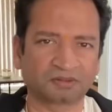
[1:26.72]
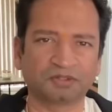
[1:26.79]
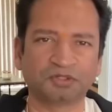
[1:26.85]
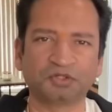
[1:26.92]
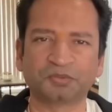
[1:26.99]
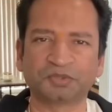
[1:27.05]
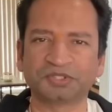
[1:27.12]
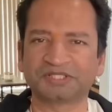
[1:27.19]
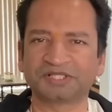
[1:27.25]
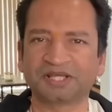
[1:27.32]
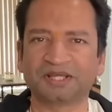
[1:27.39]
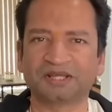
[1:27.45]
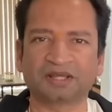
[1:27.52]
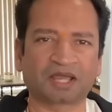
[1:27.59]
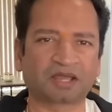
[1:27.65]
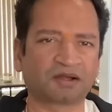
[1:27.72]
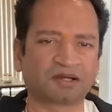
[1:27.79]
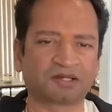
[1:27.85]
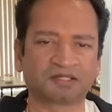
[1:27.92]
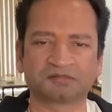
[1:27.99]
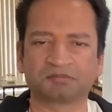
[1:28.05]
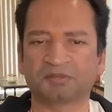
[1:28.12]
You would say, I
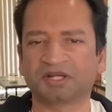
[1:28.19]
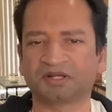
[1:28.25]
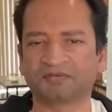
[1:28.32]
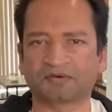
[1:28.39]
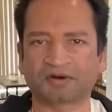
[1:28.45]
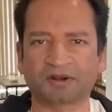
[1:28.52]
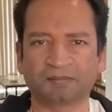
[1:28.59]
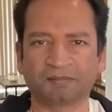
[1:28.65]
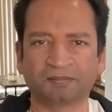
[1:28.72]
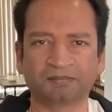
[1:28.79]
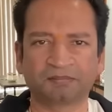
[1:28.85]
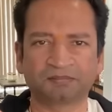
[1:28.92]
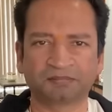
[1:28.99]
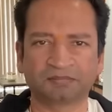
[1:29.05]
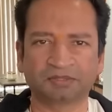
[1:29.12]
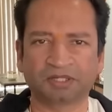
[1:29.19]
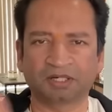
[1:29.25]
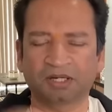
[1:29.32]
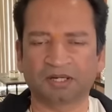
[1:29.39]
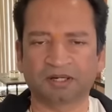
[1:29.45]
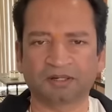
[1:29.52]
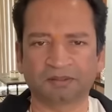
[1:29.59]
got this money from
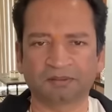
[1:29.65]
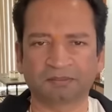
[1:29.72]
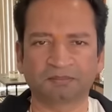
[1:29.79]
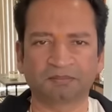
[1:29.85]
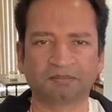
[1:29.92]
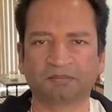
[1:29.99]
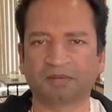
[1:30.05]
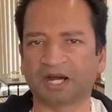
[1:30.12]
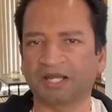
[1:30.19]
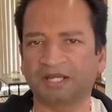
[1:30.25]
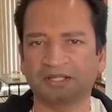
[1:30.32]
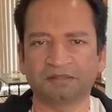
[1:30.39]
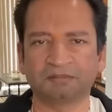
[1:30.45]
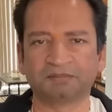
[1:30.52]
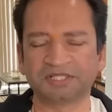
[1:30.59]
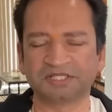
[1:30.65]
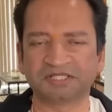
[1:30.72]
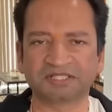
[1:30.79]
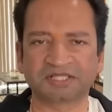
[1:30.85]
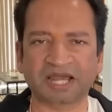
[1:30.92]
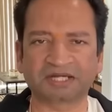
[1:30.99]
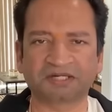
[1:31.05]
my
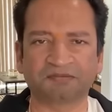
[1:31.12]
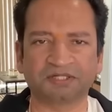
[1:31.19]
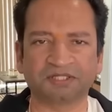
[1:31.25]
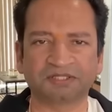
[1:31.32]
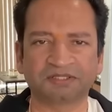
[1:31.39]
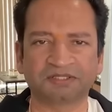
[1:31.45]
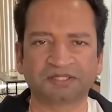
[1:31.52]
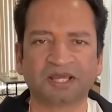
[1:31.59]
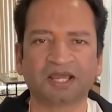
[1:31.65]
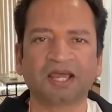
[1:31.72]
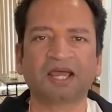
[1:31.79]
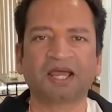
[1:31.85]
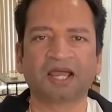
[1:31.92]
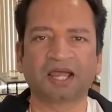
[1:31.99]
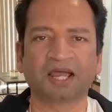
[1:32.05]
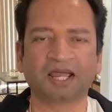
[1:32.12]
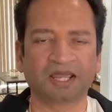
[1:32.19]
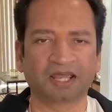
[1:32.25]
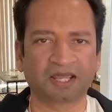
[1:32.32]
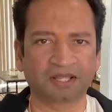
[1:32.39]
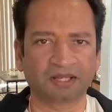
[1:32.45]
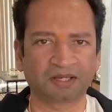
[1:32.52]
business activities.
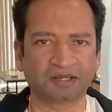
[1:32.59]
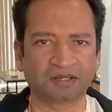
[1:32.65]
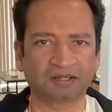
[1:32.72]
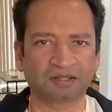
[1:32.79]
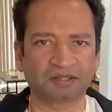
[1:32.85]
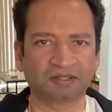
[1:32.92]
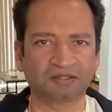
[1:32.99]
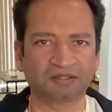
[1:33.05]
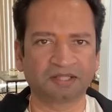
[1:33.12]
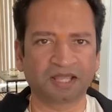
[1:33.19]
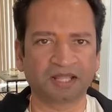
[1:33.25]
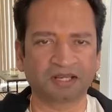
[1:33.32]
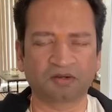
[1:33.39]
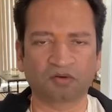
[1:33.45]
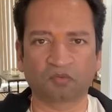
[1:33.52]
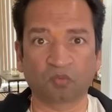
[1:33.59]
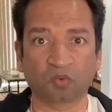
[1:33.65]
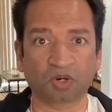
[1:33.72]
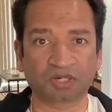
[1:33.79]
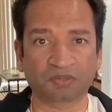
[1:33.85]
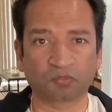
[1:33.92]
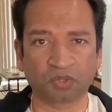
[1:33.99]
And then
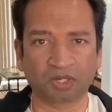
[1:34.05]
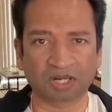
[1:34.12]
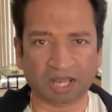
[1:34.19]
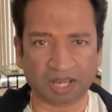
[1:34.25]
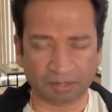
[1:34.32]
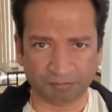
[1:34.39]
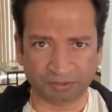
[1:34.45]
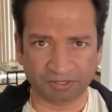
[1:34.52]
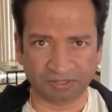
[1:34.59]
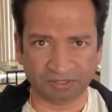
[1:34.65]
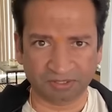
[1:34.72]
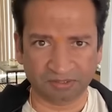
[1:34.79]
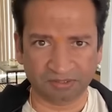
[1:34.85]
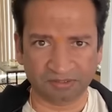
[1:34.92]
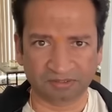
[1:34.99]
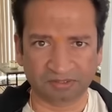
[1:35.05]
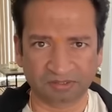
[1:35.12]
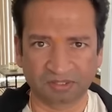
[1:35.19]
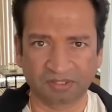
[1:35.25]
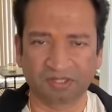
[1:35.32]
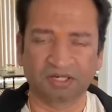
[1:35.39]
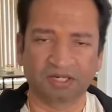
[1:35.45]
what will happen is
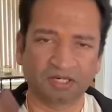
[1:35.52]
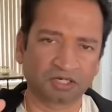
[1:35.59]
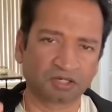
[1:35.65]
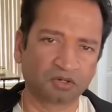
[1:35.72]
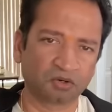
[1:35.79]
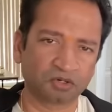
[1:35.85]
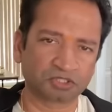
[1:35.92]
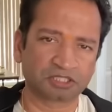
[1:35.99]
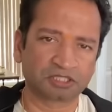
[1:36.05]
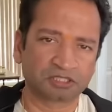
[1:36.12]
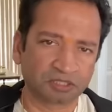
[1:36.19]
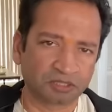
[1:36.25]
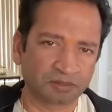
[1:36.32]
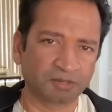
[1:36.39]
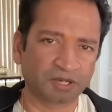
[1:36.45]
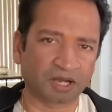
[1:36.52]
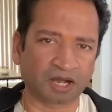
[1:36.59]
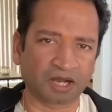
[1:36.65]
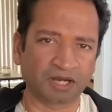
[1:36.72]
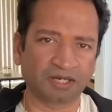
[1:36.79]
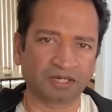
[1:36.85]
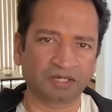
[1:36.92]
it goes
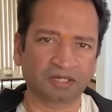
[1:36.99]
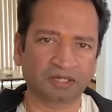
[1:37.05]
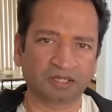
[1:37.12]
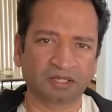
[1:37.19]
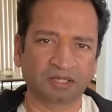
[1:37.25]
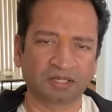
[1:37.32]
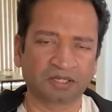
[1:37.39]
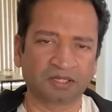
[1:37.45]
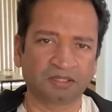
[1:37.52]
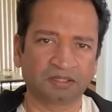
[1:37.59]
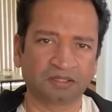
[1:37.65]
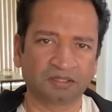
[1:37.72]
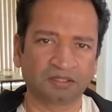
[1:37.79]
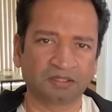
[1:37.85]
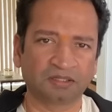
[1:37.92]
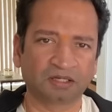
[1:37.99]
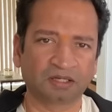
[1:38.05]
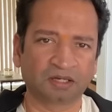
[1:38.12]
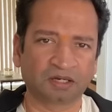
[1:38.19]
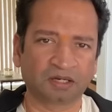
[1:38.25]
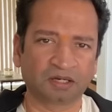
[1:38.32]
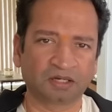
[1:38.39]
behind
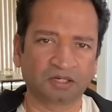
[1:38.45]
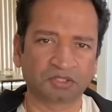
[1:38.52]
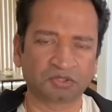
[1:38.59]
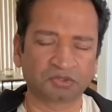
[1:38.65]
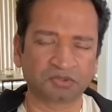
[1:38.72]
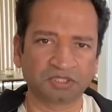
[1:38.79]
the